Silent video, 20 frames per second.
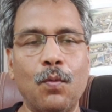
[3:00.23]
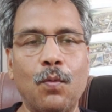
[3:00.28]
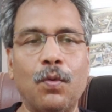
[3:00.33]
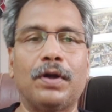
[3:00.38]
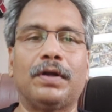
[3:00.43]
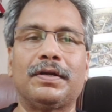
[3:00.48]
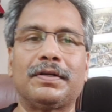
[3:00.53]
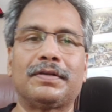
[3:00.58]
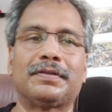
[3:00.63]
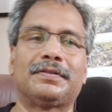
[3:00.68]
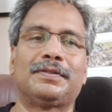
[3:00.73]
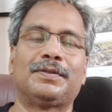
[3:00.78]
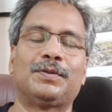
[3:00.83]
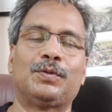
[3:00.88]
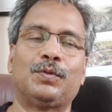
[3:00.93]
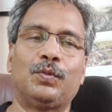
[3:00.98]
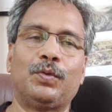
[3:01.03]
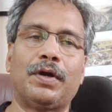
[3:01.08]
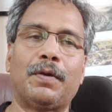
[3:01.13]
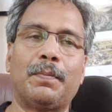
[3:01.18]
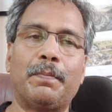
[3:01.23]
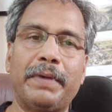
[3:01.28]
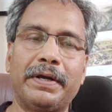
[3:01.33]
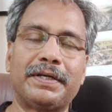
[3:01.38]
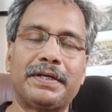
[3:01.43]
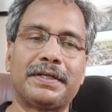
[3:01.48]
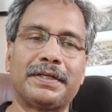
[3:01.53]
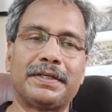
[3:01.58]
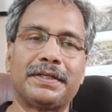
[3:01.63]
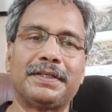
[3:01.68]
world. We
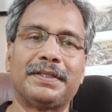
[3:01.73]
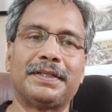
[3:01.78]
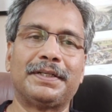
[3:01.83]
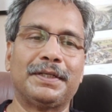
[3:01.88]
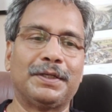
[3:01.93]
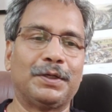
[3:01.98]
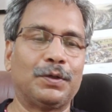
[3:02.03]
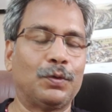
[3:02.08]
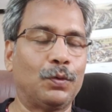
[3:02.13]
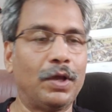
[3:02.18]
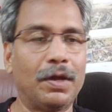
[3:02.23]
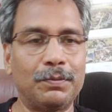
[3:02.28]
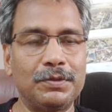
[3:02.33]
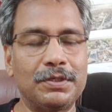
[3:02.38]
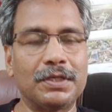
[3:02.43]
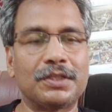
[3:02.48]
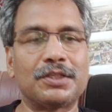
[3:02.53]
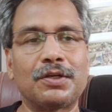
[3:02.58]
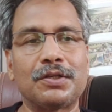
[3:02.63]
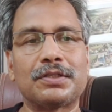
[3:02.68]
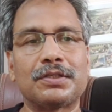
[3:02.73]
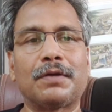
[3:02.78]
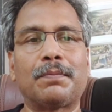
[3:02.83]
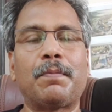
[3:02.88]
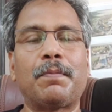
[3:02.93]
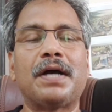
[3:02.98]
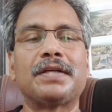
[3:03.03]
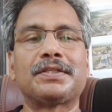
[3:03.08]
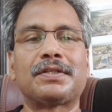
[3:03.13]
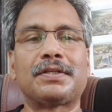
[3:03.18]
have just
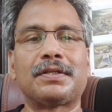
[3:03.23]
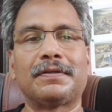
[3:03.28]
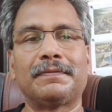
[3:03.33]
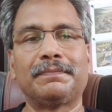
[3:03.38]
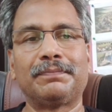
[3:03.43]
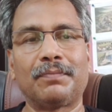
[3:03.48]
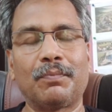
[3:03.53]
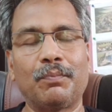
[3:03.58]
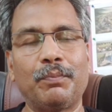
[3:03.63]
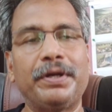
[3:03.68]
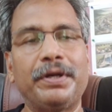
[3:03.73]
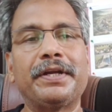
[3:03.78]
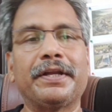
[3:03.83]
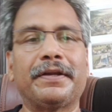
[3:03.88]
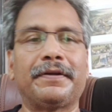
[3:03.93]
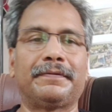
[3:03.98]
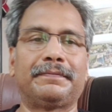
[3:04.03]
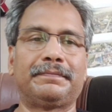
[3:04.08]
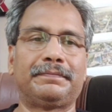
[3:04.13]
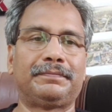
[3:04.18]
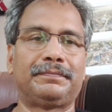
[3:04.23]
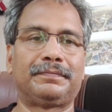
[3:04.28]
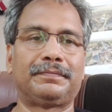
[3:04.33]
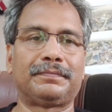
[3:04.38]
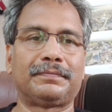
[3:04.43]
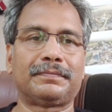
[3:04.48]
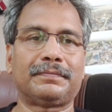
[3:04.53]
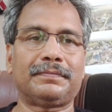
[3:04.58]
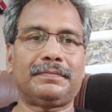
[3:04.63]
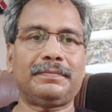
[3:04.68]
surpassed Britain.
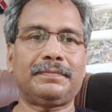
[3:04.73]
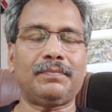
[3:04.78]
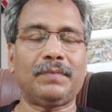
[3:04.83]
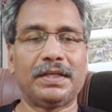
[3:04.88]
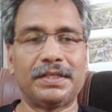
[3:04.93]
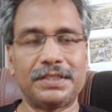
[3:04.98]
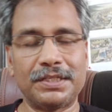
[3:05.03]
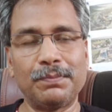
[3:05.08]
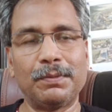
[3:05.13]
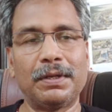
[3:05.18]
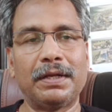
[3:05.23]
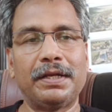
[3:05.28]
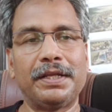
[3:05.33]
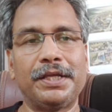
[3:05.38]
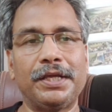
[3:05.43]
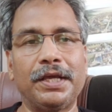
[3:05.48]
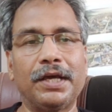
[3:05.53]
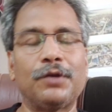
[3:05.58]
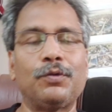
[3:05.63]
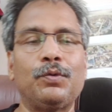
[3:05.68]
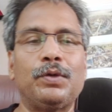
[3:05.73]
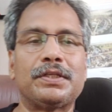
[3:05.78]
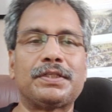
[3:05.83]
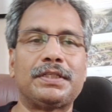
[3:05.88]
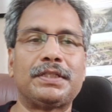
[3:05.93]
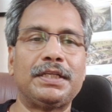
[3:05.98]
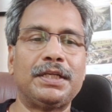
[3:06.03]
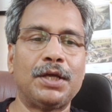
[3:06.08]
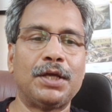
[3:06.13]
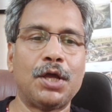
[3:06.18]
Similarly, here we will
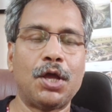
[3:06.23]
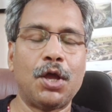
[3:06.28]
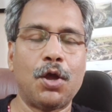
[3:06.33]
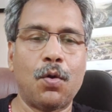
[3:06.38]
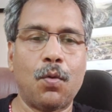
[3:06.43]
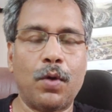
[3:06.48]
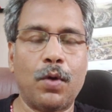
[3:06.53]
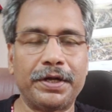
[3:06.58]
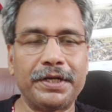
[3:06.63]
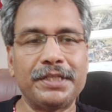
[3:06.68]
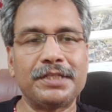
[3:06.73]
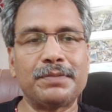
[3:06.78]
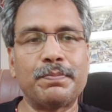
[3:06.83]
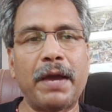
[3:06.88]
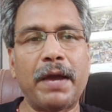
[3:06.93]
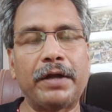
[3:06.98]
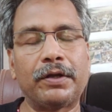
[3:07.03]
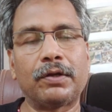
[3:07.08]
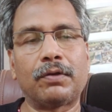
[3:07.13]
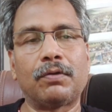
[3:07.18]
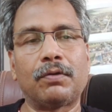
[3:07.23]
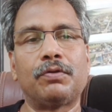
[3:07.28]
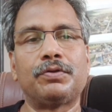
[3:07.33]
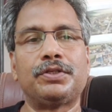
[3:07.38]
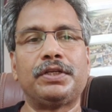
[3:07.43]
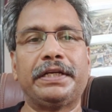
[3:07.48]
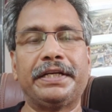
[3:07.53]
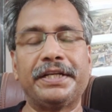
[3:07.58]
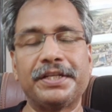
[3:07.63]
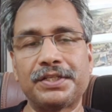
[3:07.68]
see what is
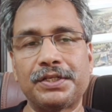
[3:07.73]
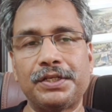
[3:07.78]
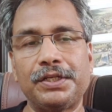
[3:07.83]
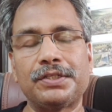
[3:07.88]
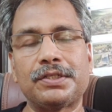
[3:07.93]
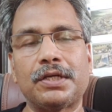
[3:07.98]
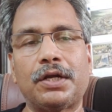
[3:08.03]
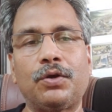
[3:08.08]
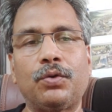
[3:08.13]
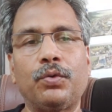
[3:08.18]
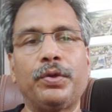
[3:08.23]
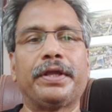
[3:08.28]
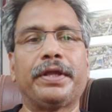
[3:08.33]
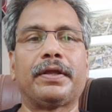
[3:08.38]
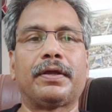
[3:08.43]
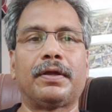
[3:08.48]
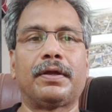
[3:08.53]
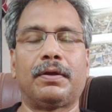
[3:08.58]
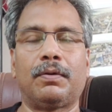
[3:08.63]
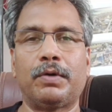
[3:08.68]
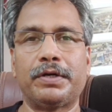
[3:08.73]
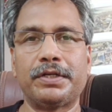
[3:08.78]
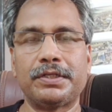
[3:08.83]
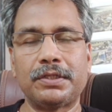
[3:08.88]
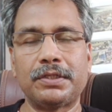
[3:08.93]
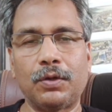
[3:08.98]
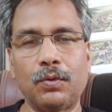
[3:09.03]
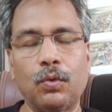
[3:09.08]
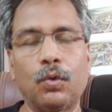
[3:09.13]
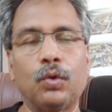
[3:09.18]
biotechnology industries are doing, what
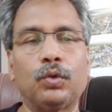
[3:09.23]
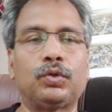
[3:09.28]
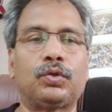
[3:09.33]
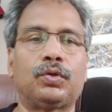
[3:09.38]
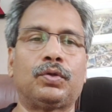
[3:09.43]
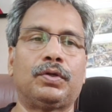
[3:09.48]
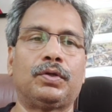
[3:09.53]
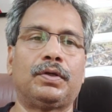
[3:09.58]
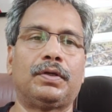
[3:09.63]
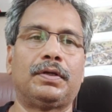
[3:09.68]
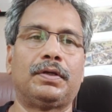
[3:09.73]
is the growth